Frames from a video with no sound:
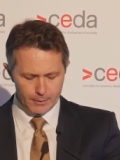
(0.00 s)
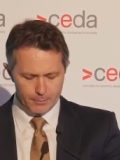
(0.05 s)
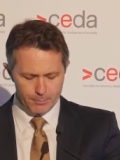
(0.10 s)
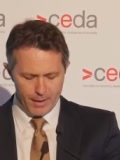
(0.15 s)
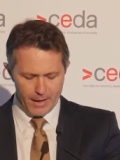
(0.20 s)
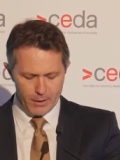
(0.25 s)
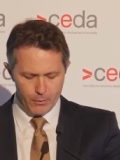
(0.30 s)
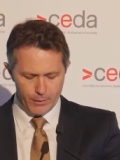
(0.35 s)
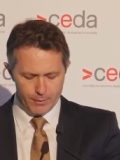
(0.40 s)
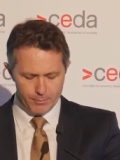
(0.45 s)

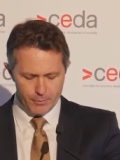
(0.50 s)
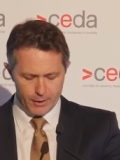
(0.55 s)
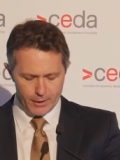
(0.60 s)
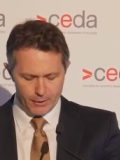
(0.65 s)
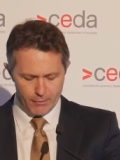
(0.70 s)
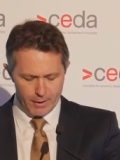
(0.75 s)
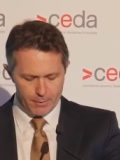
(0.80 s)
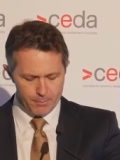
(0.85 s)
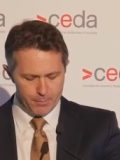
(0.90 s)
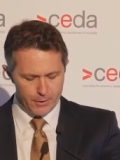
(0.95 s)
Back when my
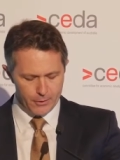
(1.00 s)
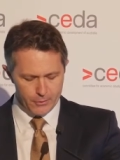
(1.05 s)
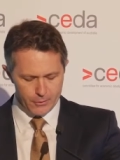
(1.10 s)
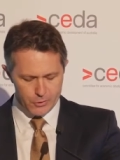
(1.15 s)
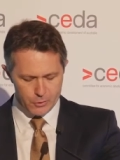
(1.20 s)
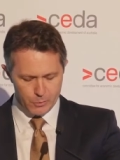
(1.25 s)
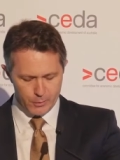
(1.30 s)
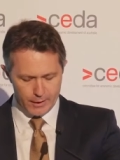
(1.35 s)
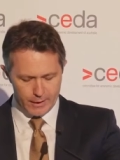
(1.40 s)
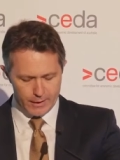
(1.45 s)

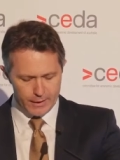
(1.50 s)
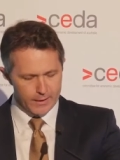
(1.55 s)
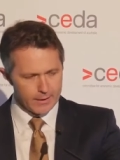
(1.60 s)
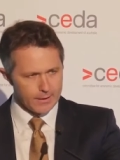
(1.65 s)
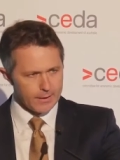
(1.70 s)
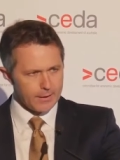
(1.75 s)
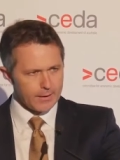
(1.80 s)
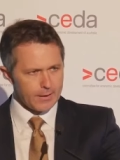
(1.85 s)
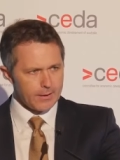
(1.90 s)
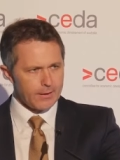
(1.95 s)
grandparents were here,
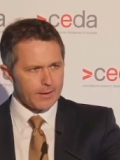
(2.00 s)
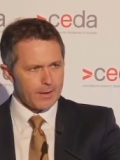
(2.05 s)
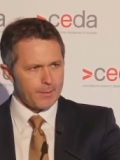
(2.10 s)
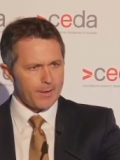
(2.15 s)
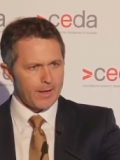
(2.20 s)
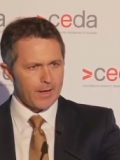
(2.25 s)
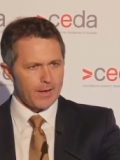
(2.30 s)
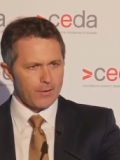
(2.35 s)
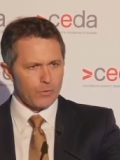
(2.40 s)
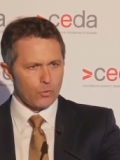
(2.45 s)

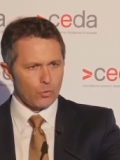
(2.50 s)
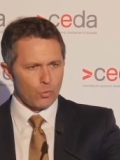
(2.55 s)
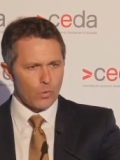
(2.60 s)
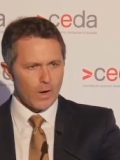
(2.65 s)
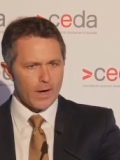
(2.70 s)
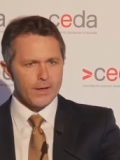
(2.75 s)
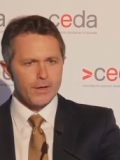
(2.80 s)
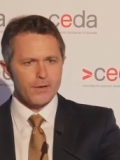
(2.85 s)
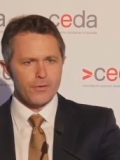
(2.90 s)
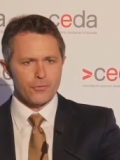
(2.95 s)
about
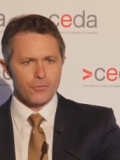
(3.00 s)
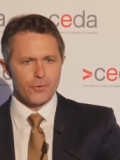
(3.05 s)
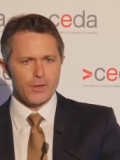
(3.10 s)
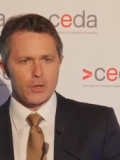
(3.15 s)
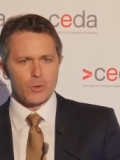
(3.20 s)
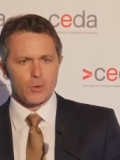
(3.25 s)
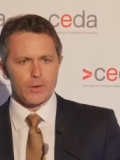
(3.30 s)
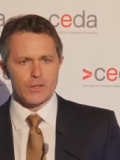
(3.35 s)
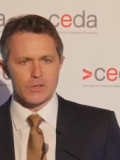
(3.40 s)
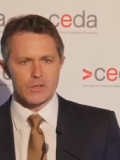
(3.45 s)
one in three
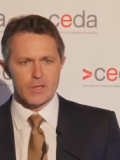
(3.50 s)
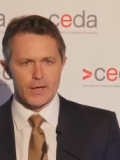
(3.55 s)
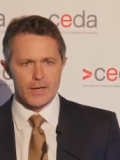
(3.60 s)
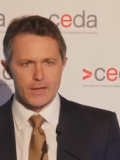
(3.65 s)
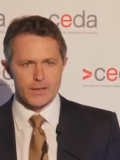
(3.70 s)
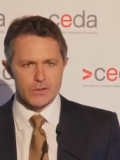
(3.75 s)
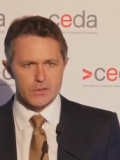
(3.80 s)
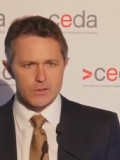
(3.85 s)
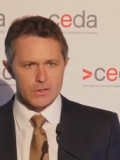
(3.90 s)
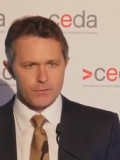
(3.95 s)

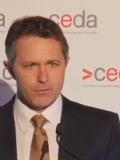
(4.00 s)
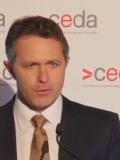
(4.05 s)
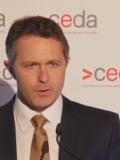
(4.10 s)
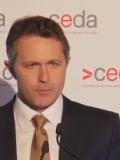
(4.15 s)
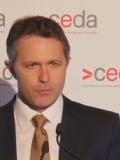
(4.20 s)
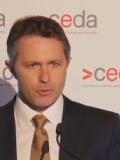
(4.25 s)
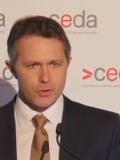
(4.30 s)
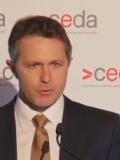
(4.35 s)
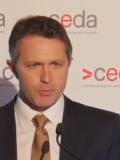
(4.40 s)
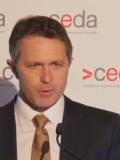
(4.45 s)
Queenslanders lived
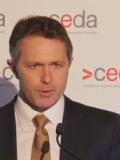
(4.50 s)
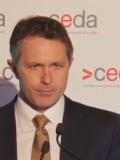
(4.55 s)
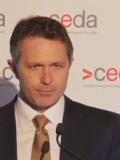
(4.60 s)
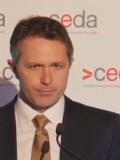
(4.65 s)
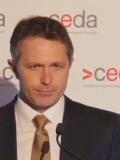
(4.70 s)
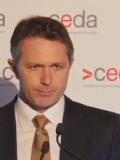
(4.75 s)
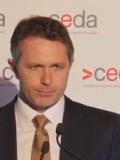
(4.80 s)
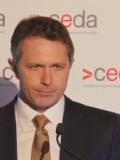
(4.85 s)
in Brisbane.